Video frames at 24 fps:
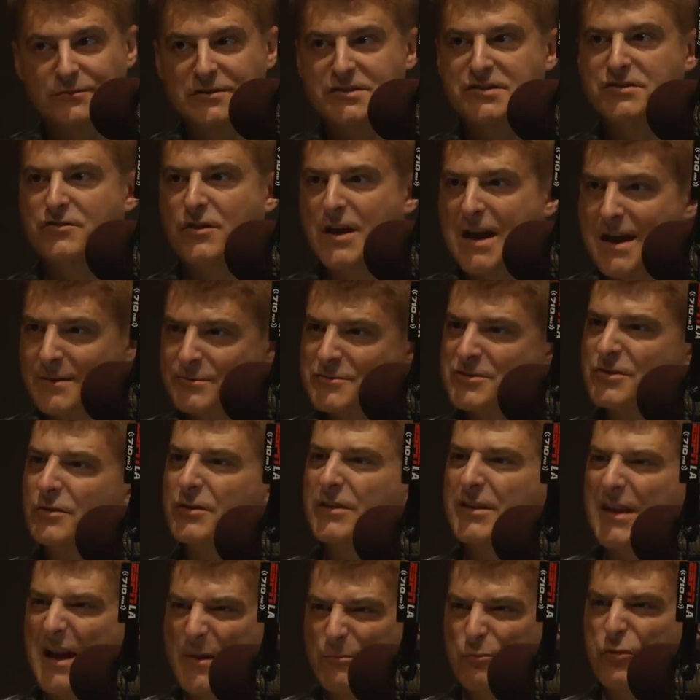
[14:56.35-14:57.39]
Describe sort
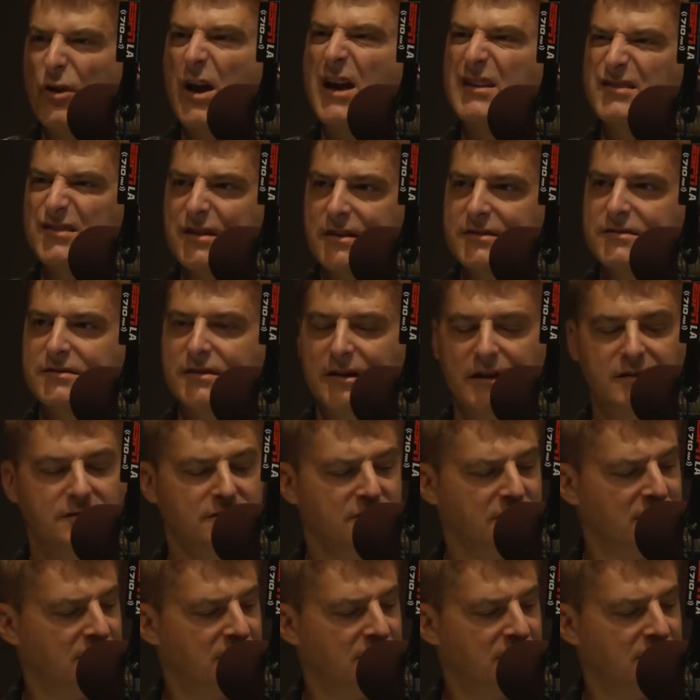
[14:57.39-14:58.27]
of that process, Dan.